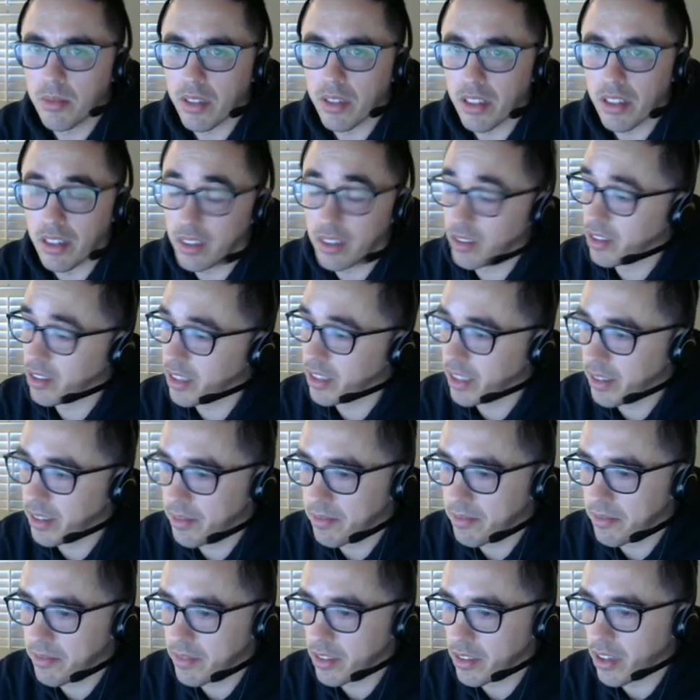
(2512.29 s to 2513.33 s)
but
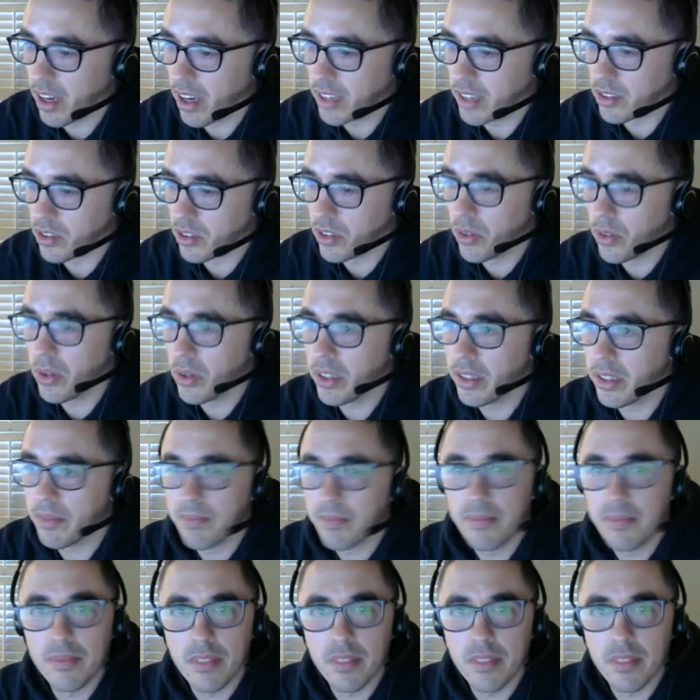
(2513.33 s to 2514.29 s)
clearly you guys are doing it